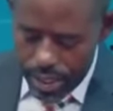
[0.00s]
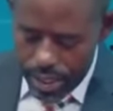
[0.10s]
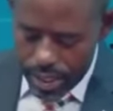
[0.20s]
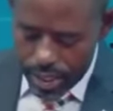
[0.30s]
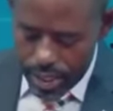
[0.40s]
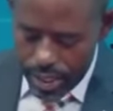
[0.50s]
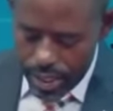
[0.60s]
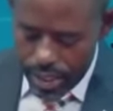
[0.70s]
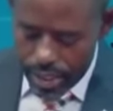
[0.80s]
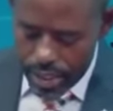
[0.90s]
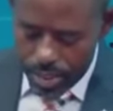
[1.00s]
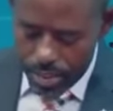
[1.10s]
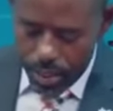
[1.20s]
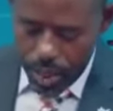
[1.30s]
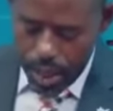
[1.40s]
This
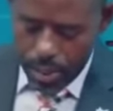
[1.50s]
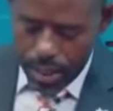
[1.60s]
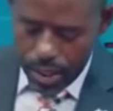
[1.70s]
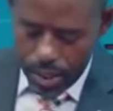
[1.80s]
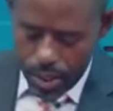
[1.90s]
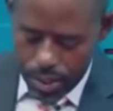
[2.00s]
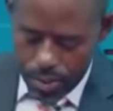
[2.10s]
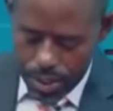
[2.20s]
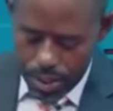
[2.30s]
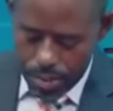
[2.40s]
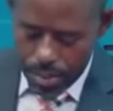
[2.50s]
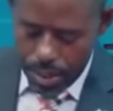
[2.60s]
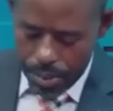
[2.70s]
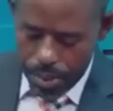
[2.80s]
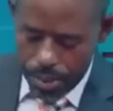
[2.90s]
is Mugabe Godfrey
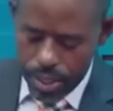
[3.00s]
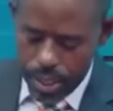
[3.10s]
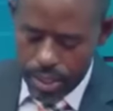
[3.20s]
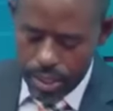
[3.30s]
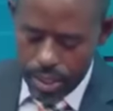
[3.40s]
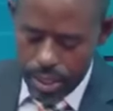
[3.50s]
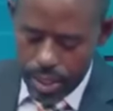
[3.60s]
from Kabarole, who says,